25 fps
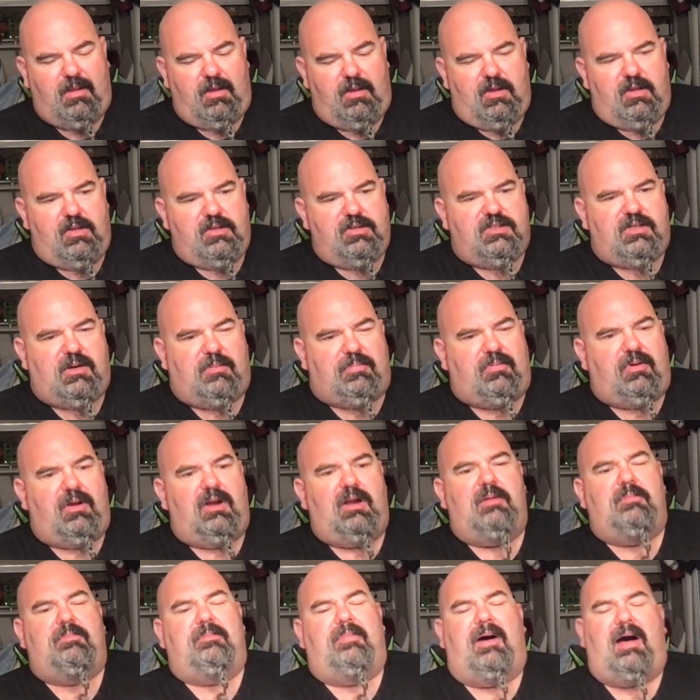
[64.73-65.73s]

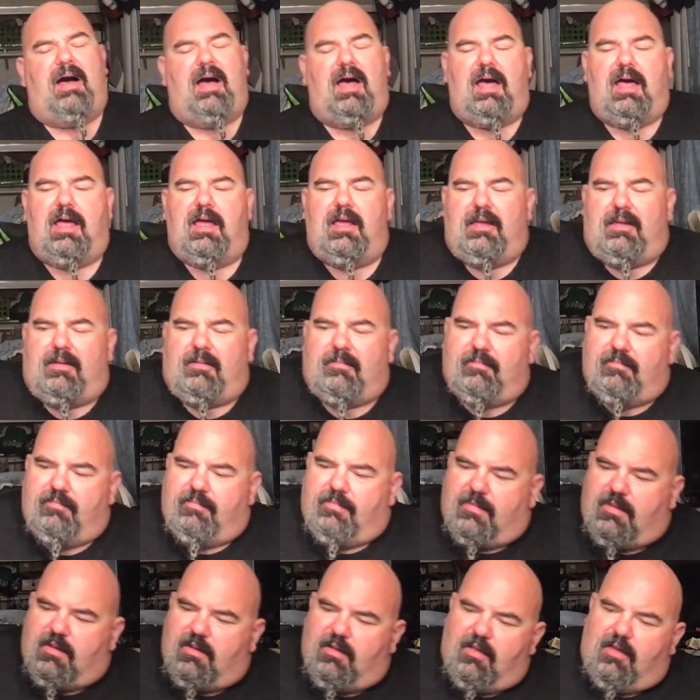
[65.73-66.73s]
Separated by
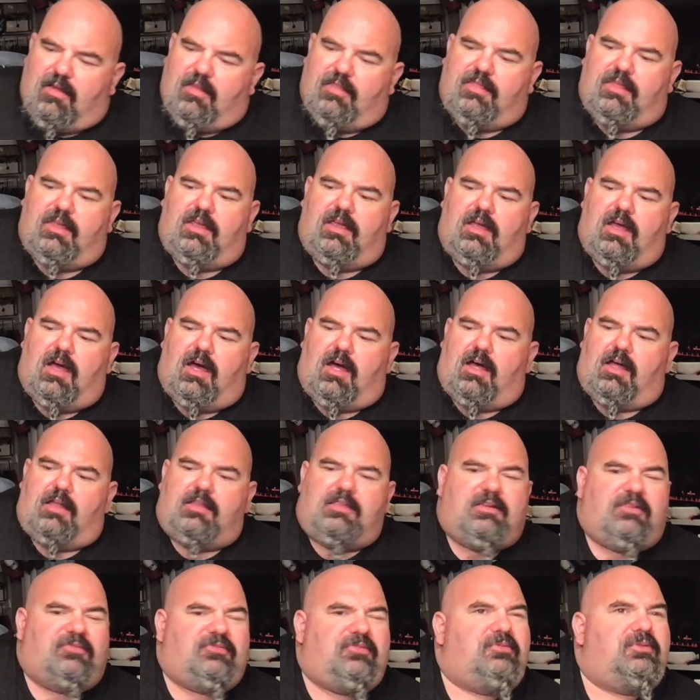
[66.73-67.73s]
the
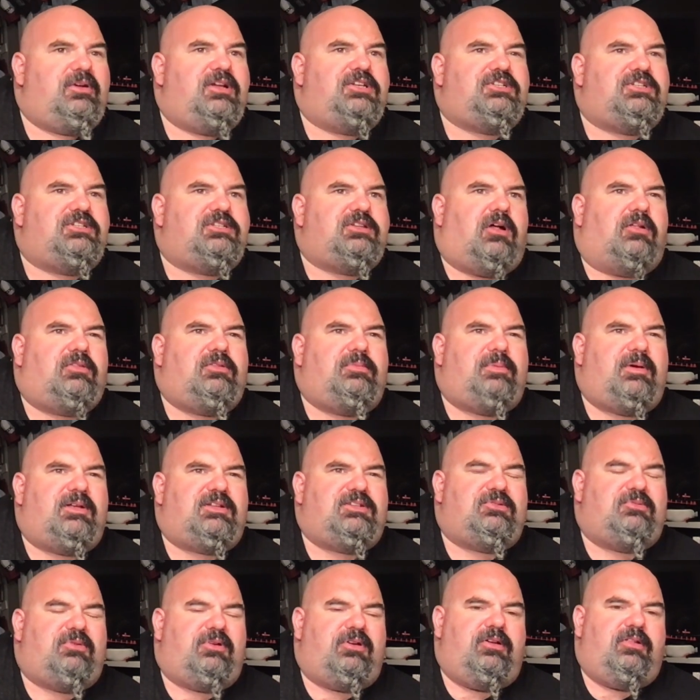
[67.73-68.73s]
different regions. Though, depends
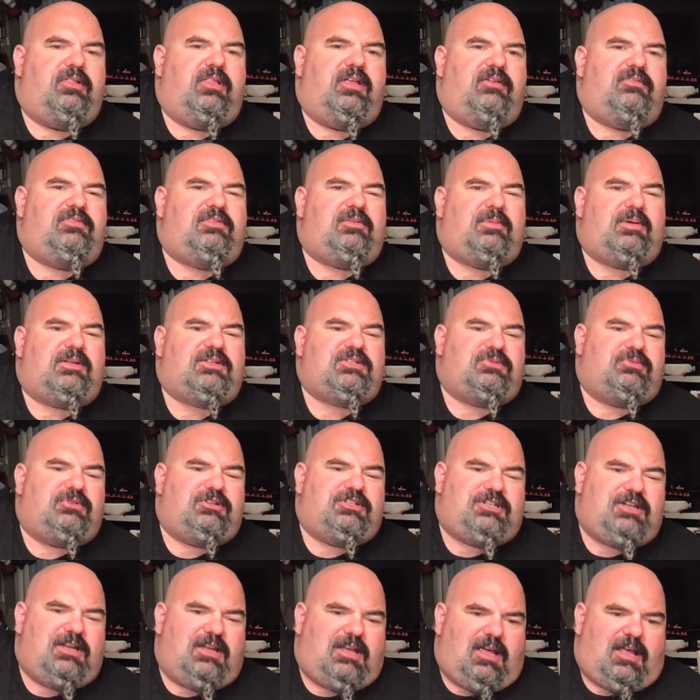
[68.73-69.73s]
on where you live, depends on what
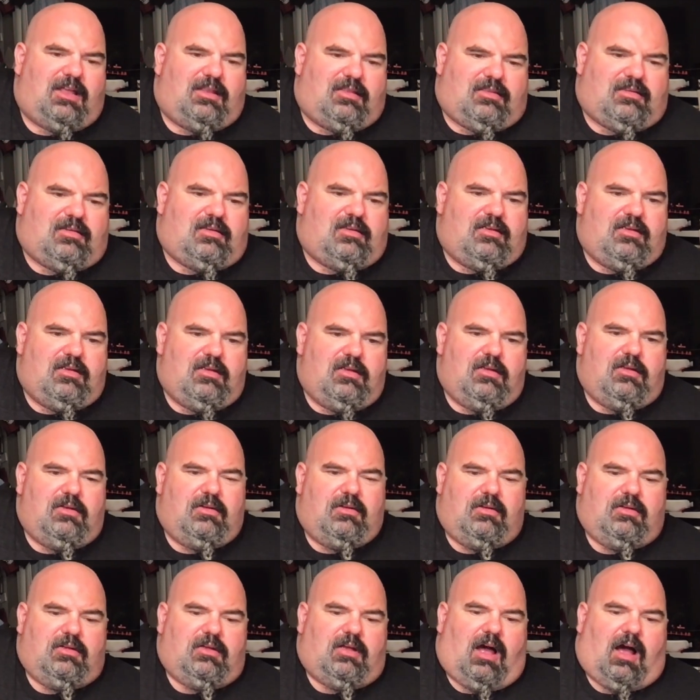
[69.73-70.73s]
you get.
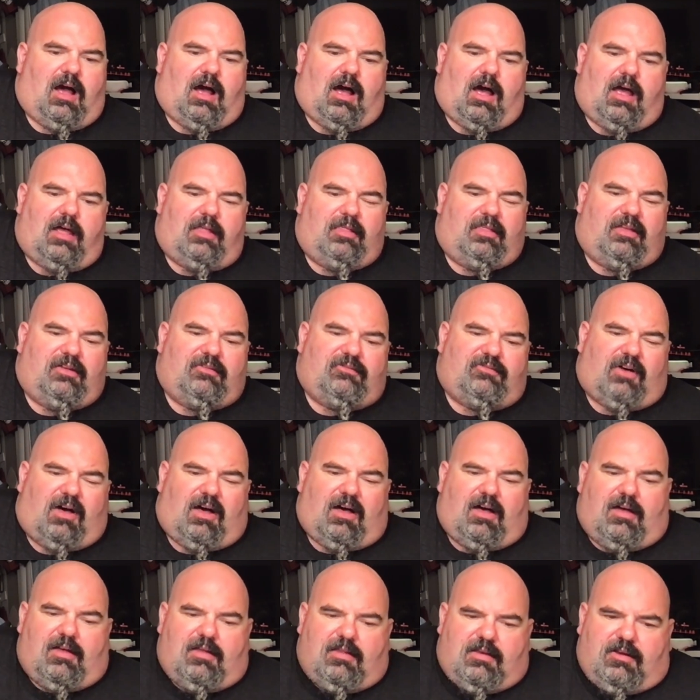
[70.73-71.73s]
I live
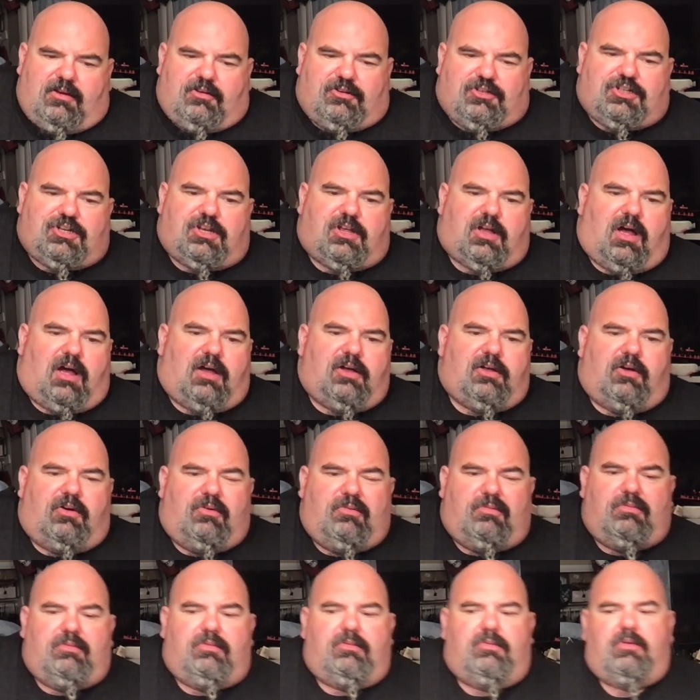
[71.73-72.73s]
near Chicago.
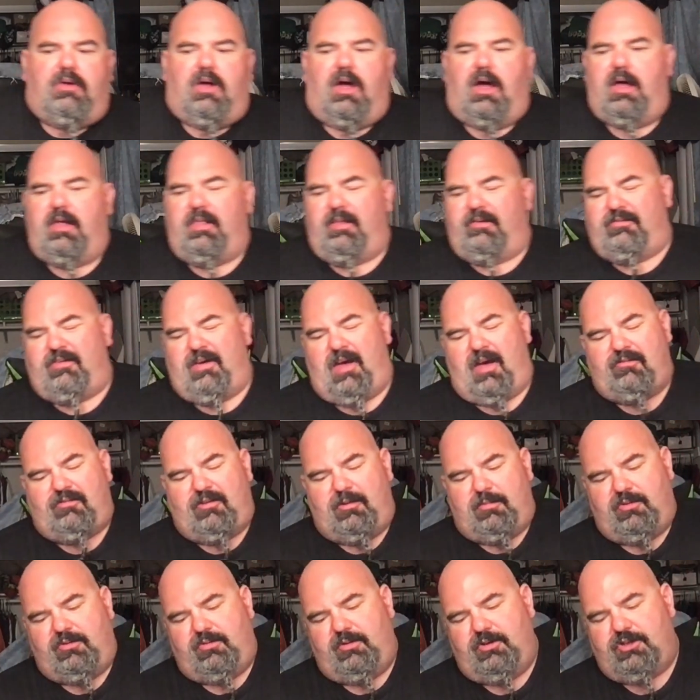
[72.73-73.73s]
I live halfway
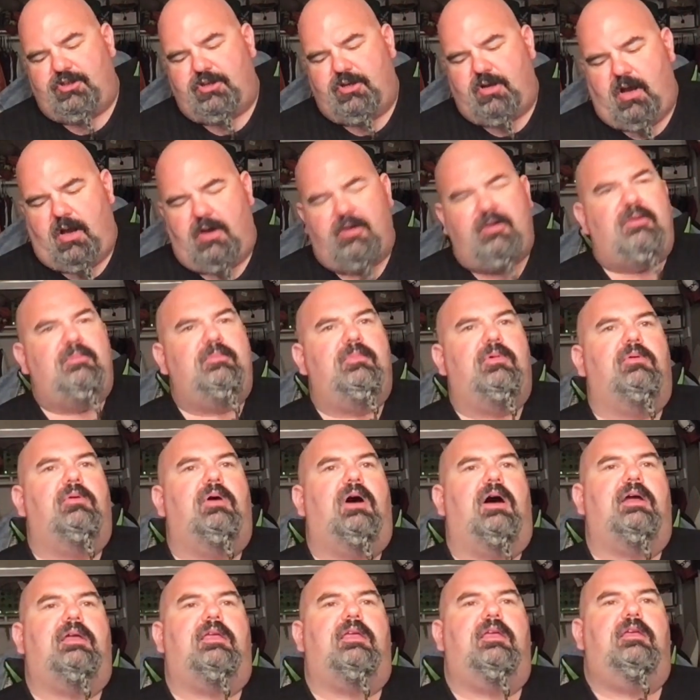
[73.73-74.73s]
between Chicago and
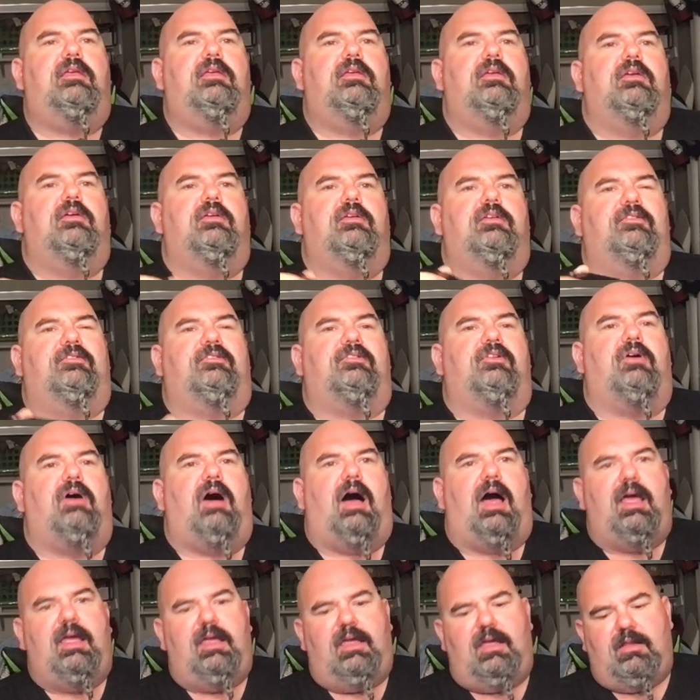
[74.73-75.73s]
Milwaukee, so
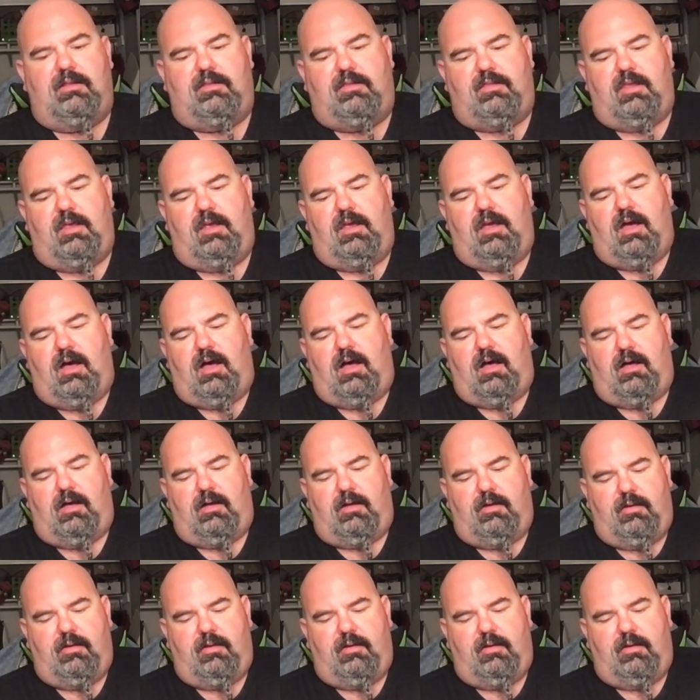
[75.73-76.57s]
I get the